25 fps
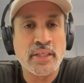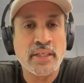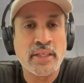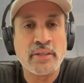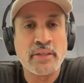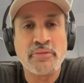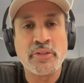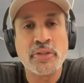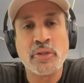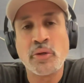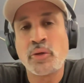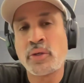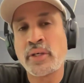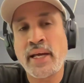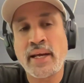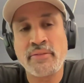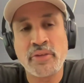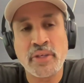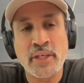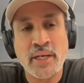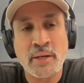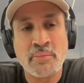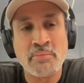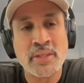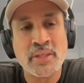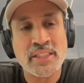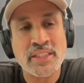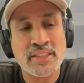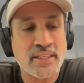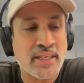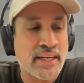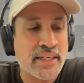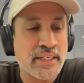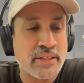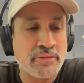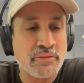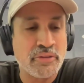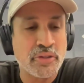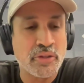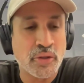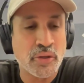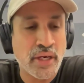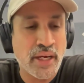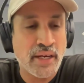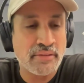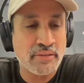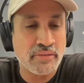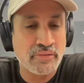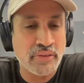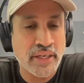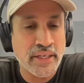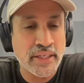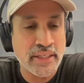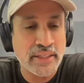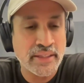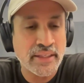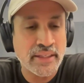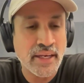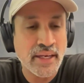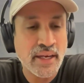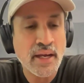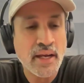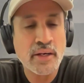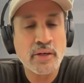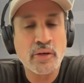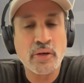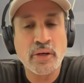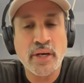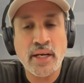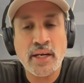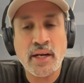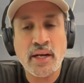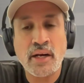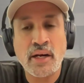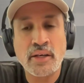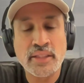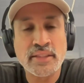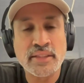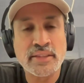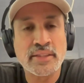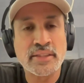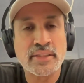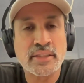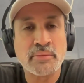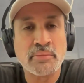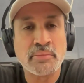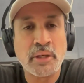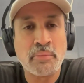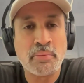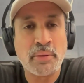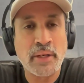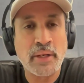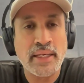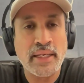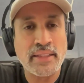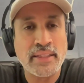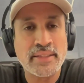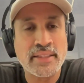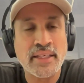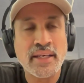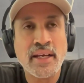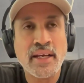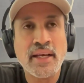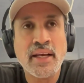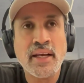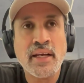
And if you don't have your numbers right, if you don't have a very good accounting system in place,